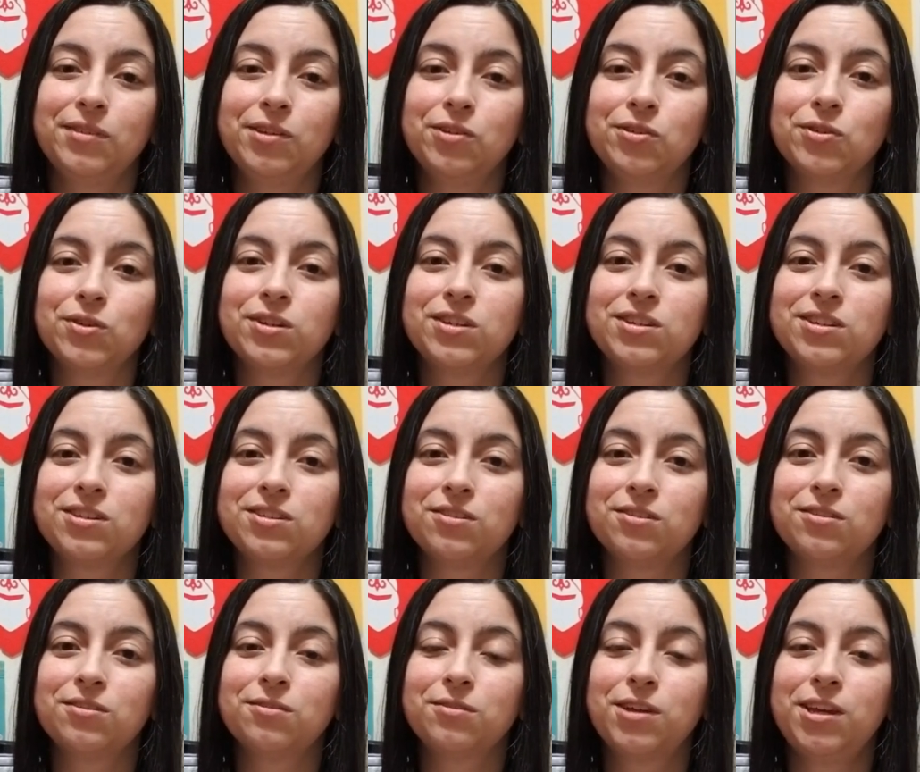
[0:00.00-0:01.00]
Your choices
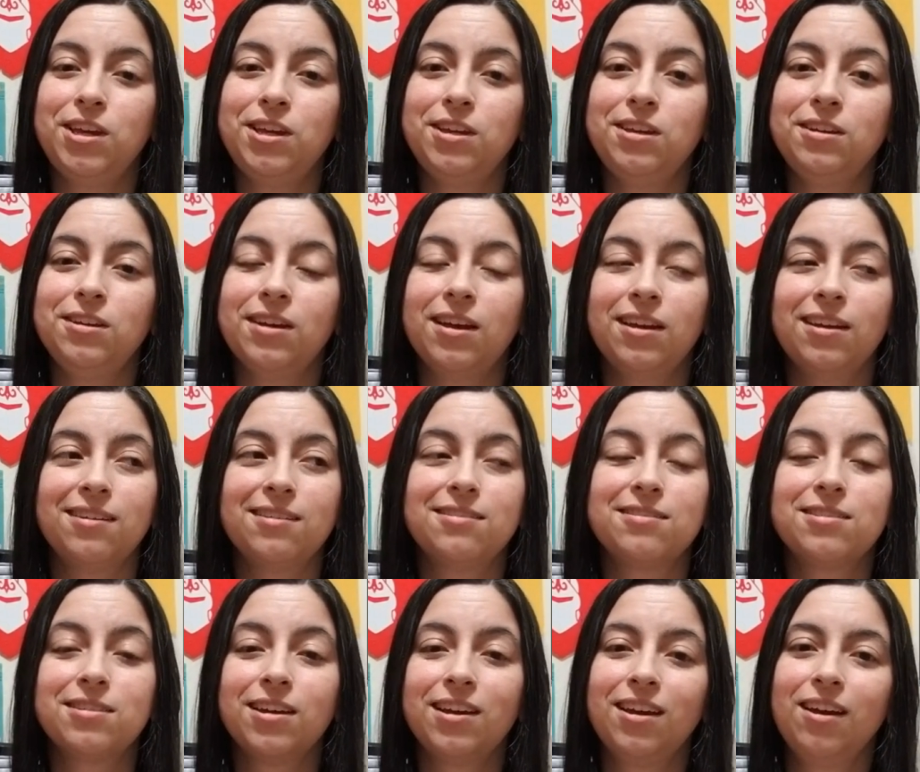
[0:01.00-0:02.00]
are key,
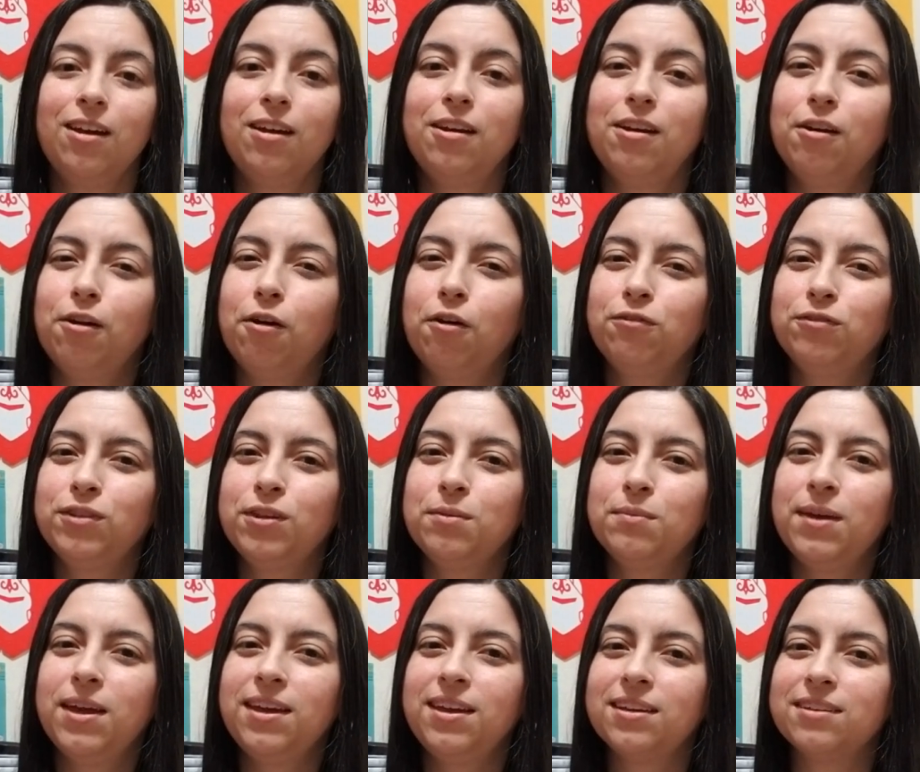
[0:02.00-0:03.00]
and hopefully
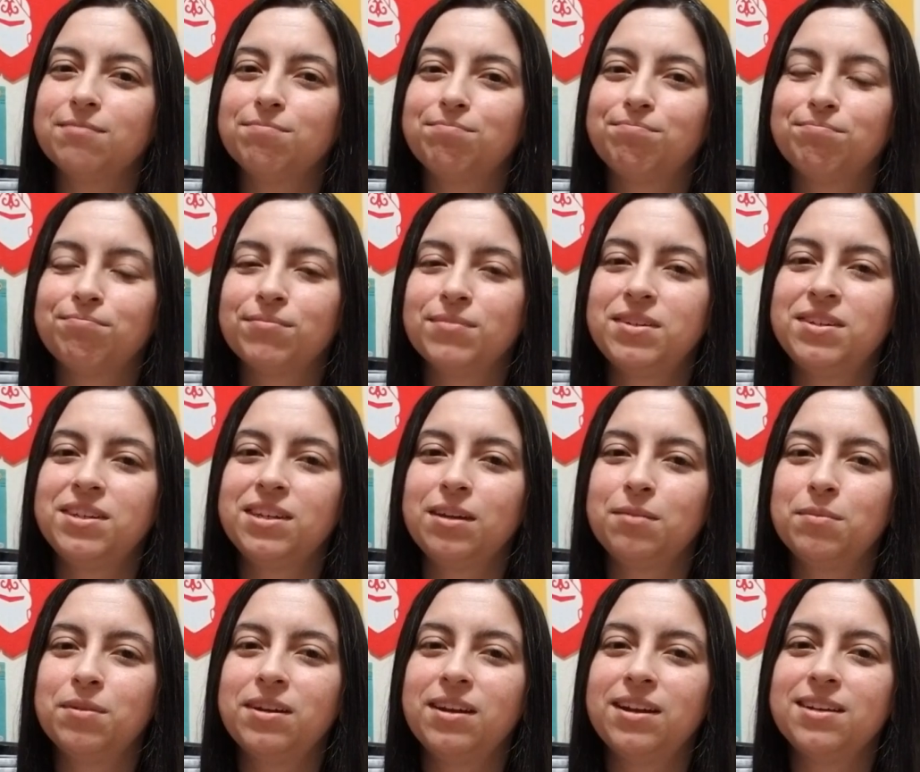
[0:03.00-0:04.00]
you make it. Sing
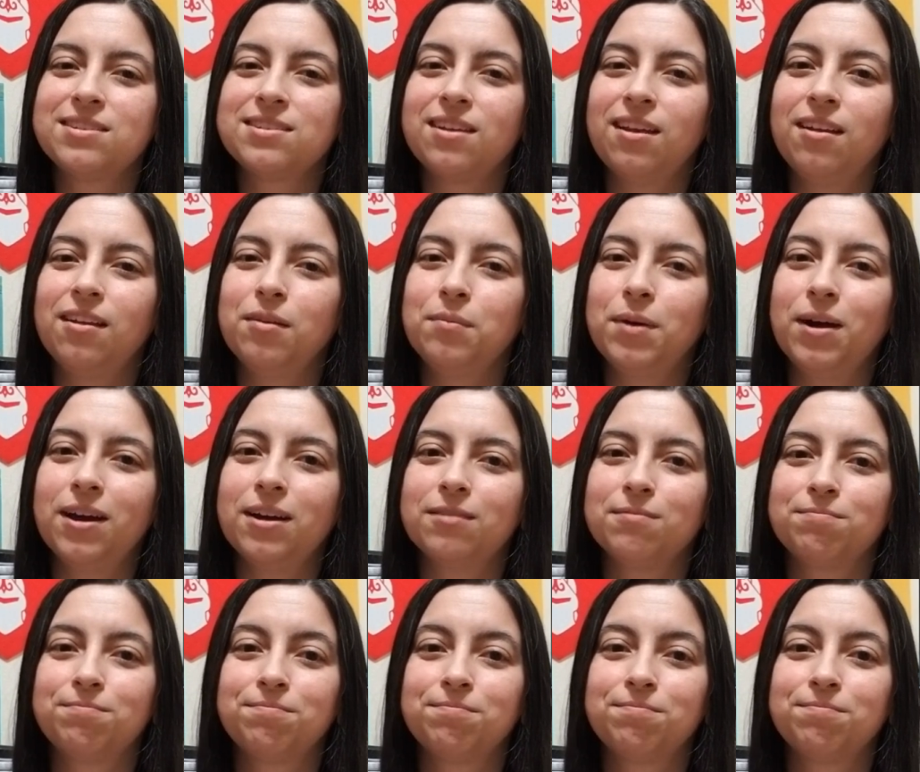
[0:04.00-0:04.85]
him a nice lullaby.